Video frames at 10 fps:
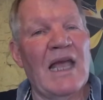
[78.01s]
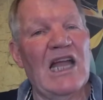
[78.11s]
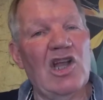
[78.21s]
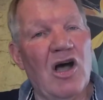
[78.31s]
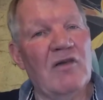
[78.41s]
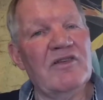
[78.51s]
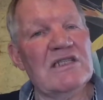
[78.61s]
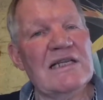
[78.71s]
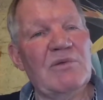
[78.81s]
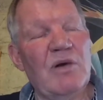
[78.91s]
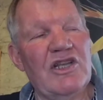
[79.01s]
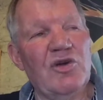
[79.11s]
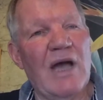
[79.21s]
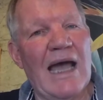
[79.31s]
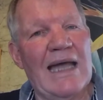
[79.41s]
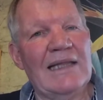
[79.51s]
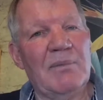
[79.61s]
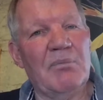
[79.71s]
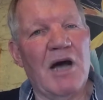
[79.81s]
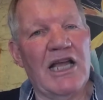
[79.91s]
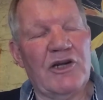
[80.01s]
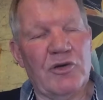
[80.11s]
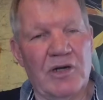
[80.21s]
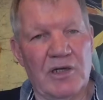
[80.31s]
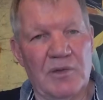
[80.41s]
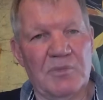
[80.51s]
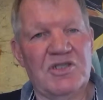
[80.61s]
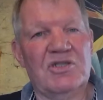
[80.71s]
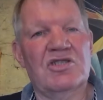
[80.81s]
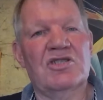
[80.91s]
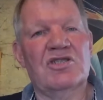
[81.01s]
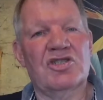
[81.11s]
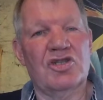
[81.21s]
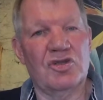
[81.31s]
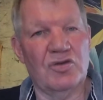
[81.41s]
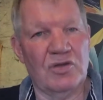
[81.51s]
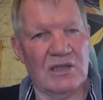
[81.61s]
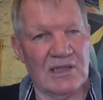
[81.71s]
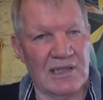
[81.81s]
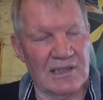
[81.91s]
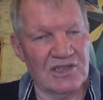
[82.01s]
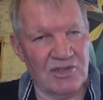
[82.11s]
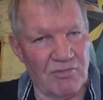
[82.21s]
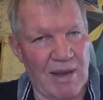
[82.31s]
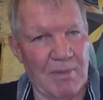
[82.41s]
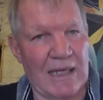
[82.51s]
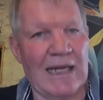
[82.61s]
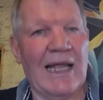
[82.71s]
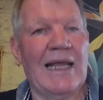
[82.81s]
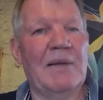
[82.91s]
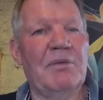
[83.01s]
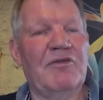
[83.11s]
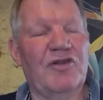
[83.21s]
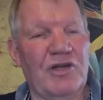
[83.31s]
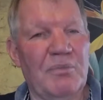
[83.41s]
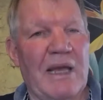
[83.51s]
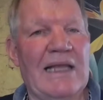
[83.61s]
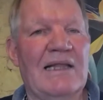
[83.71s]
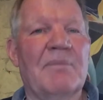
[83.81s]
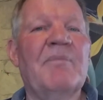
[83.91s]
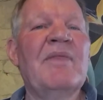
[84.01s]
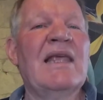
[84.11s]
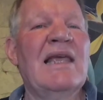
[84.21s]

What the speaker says: And obviously when you add the Microbz to the ceramic clay before you bake them,